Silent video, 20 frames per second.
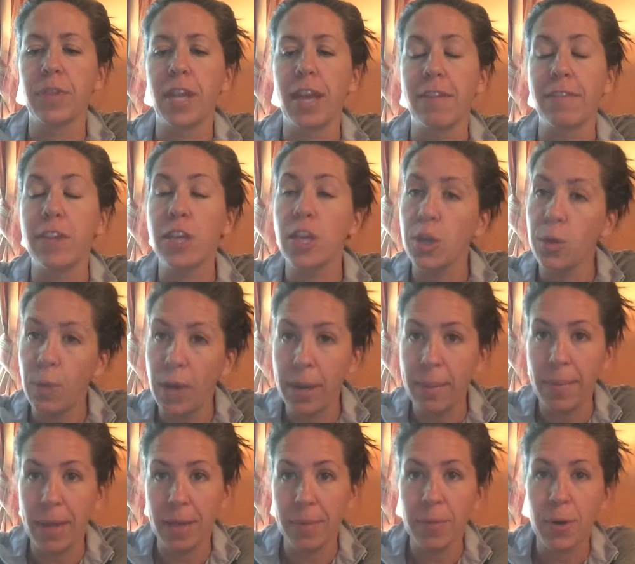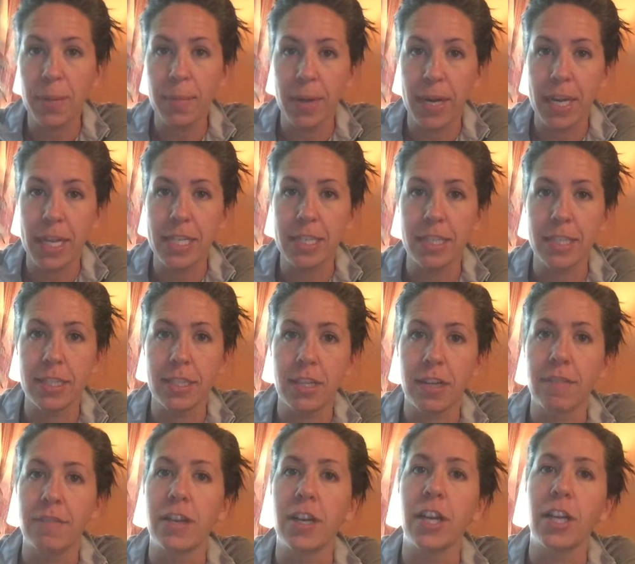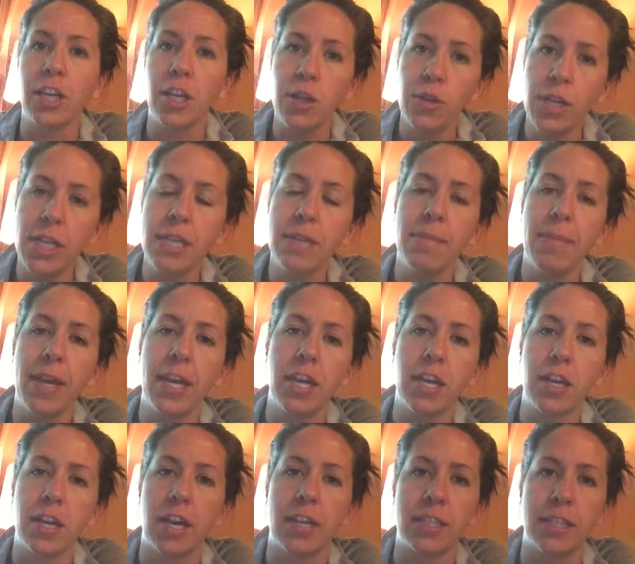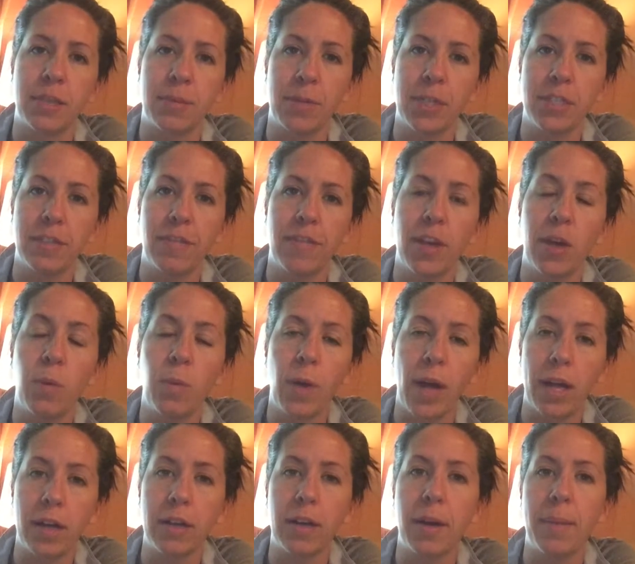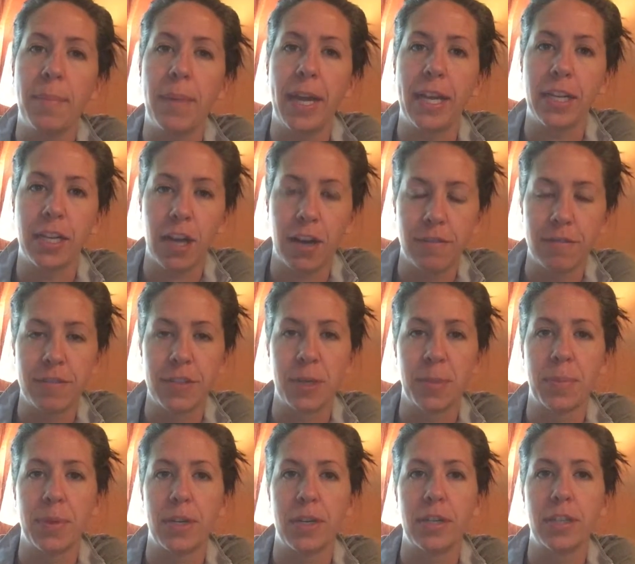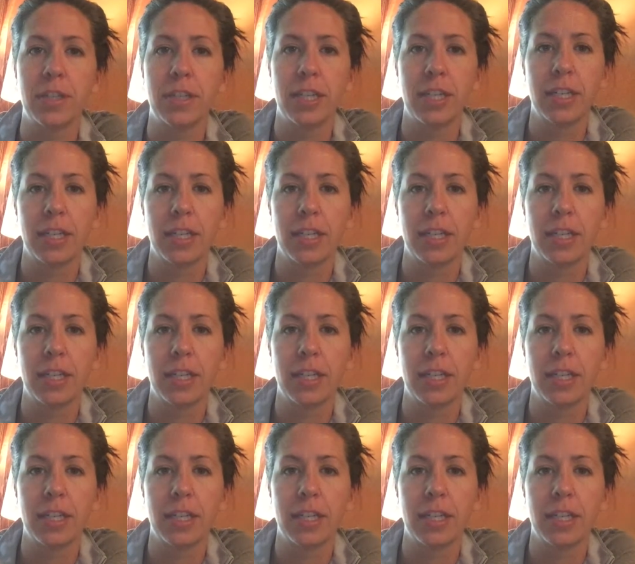If you want to make more money as a server, you need to make your customers feel welcome and comfortable.